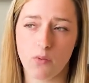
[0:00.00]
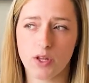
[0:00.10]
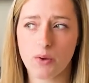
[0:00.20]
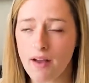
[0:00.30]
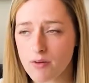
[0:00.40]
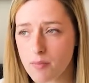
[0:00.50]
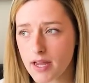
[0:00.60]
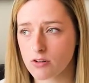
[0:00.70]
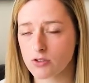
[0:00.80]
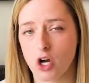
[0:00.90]
When you have a
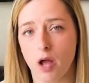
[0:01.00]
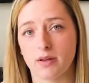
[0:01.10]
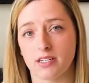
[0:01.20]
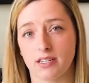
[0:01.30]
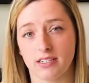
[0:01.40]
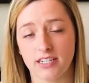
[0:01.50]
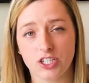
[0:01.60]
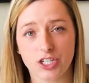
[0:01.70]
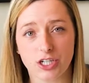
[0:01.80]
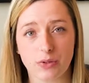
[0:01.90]
microtrauma to the
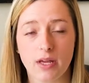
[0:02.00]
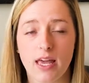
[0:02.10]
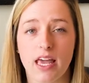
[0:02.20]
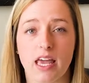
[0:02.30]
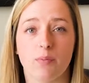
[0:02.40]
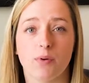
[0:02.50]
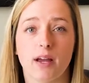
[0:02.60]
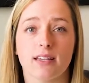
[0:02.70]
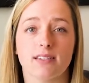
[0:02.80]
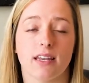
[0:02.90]
tissue, it
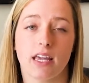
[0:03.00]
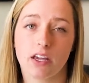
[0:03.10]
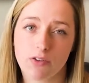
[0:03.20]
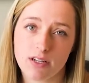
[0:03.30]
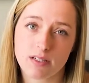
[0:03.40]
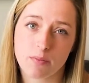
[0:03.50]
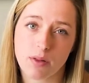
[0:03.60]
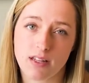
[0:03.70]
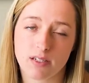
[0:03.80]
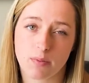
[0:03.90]
brings an increase in
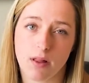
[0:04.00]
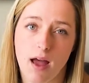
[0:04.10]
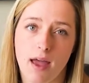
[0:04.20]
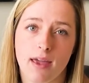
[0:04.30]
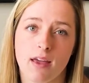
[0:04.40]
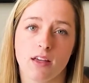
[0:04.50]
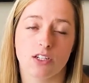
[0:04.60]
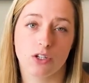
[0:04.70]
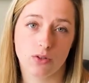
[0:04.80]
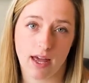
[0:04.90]
blood supply
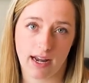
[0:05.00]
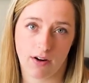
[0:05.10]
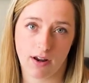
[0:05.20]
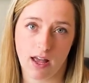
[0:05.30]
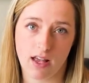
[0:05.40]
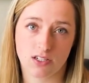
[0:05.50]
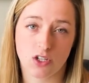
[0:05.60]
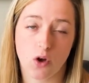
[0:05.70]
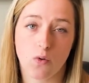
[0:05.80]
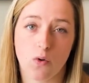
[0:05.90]
to that area.
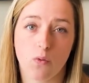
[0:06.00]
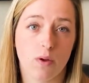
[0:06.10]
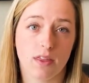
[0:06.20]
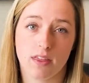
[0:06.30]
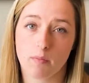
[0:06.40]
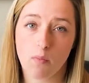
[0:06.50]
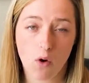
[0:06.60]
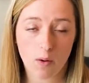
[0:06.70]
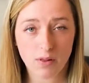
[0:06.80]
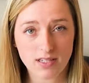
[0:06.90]
So with
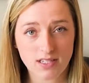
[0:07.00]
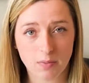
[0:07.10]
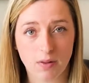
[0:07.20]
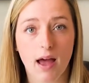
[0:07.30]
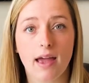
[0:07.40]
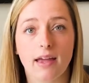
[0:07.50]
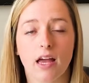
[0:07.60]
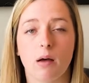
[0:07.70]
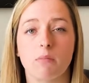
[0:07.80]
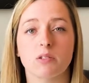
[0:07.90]
more blood
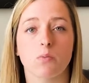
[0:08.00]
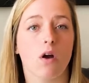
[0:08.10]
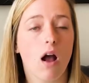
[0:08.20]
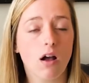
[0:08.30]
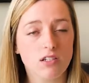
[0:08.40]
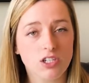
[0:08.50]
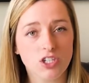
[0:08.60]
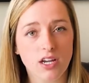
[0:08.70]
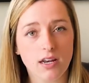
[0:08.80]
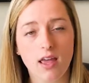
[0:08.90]
supply comes more
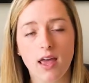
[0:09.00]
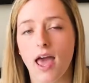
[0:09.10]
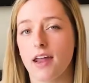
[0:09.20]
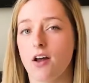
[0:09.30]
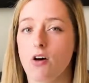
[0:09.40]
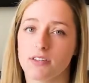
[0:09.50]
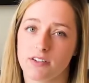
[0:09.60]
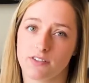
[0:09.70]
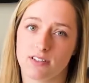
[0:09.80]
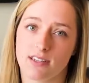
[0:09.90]
oxygen and all the
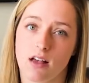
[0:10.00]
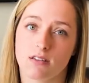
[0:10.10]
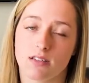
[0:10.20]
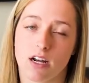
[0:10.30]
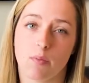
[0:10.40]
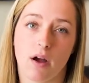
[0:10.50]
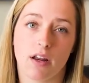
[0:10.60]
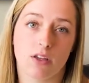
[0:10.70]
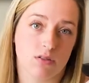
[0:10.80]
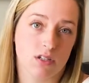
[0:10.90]
different cells that our
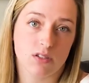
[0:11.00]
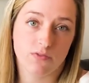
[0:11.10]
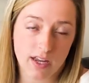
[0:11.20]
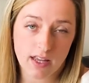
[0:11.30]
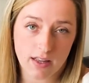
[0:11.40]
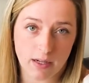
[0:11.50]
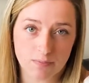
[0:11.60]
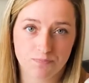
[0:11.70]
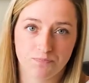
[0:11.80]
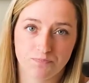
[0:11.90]
body uses for healing.